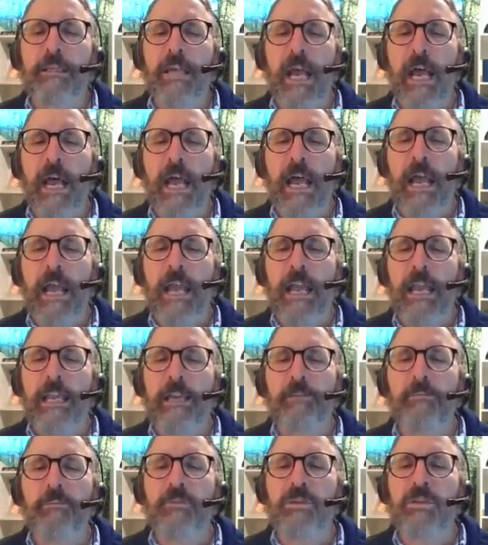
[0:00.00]

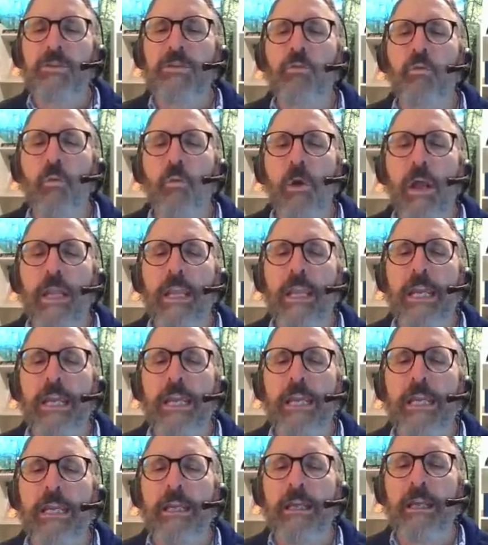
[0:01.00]
times
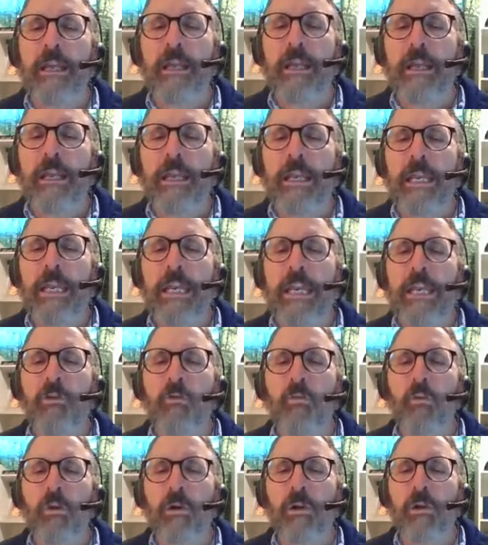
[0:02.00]
20
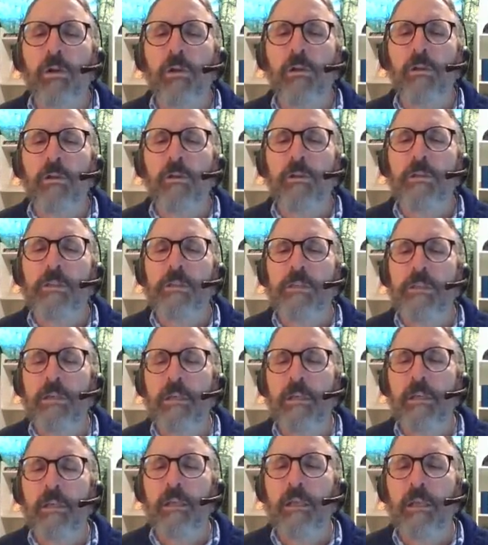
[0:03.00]

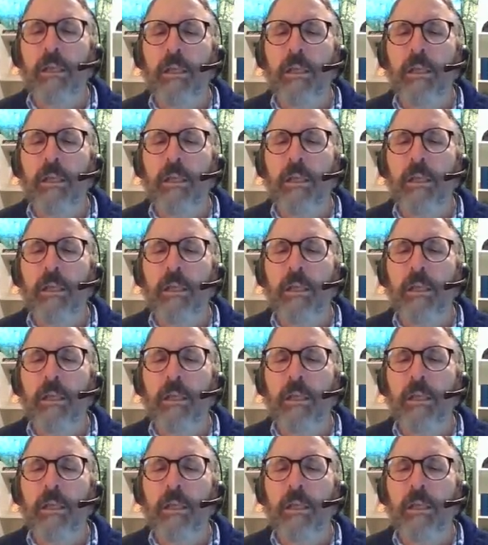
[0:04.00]
equals